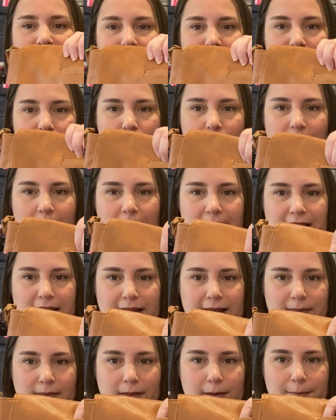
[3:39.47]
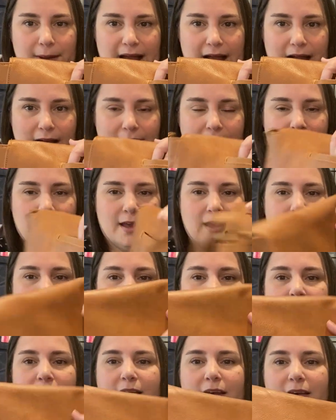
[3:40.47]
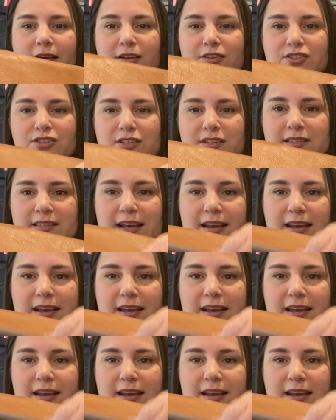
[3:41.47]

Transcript: cell phone pocket in the back. Just